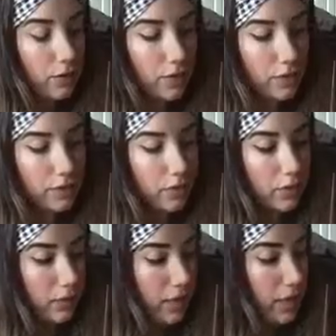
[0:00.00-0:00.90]

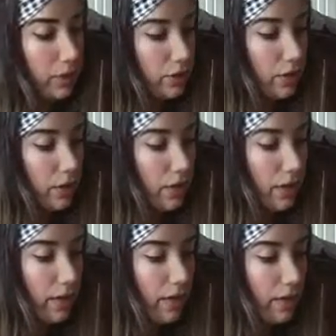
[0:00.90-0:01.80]
transverse ridge,
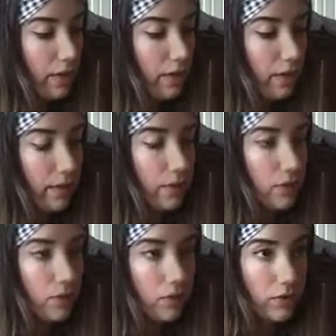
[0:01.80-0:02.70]
and the
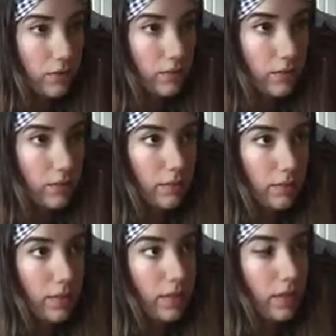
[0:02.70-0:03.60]
interosseous can
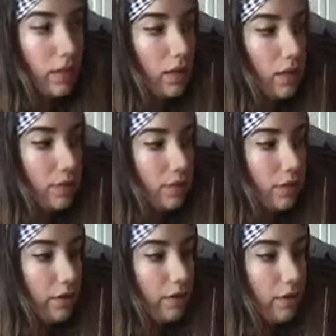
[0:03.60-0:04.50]
be
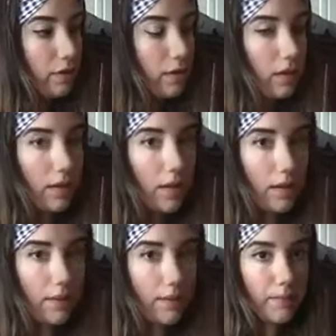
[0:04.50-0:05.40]
observed and
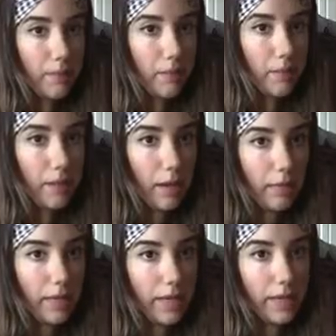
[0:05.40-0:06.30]

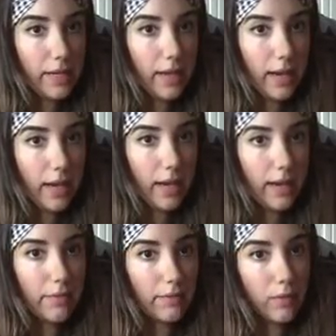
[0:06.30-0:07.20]
palpated
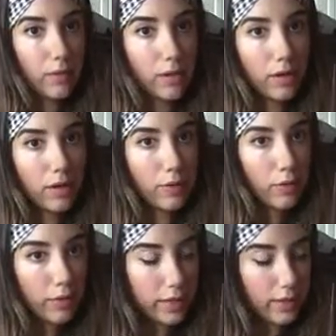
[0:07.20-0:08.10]
for
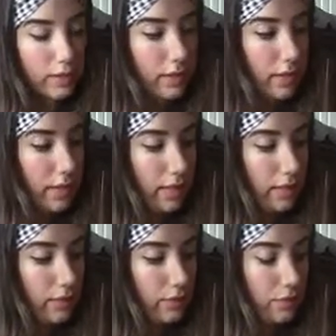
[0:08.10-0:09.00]
fullness and
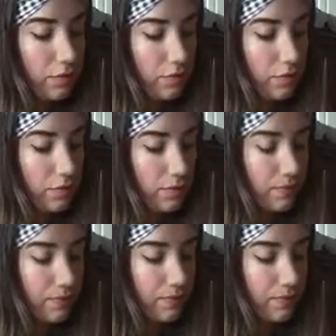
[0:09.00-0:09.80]
distribution.